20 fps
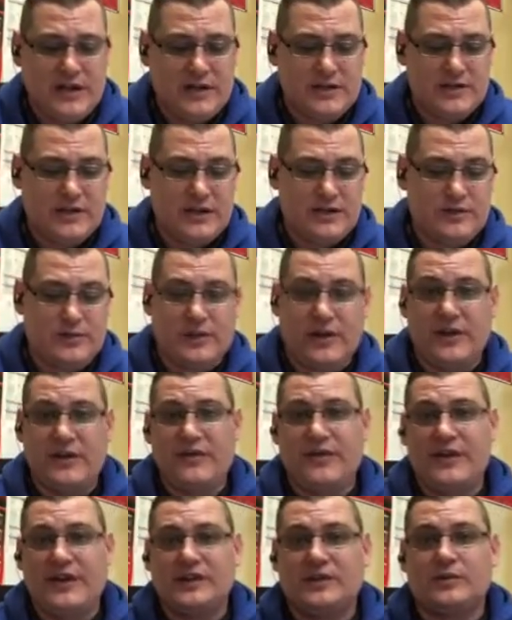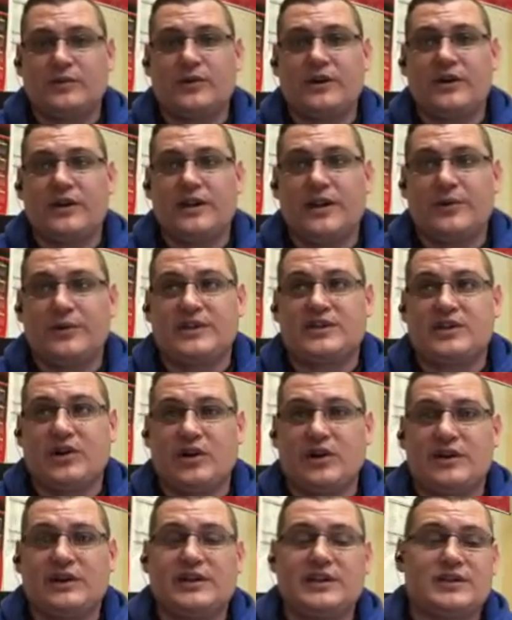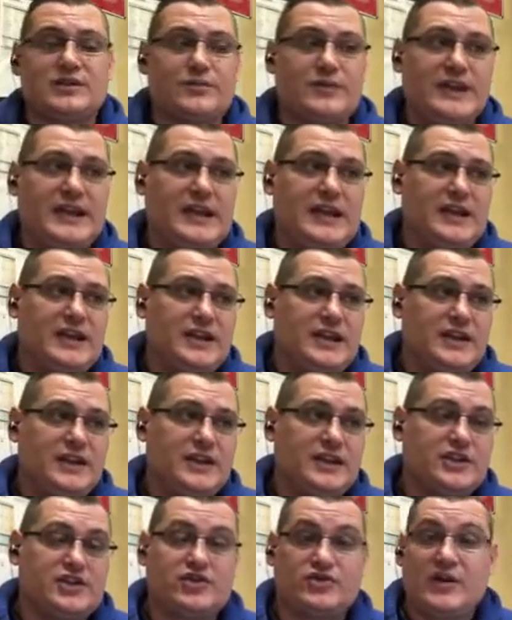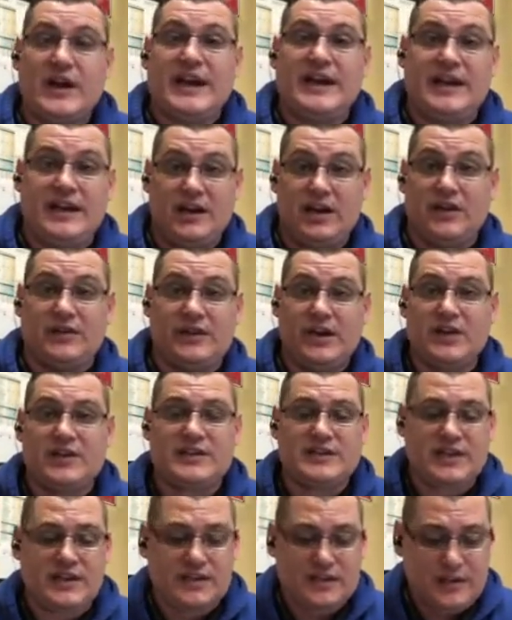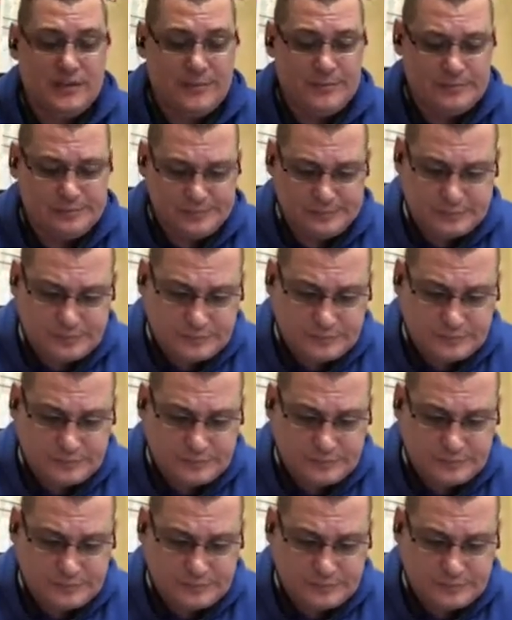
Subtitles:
So that's one of the things that we started this week, is training on their system.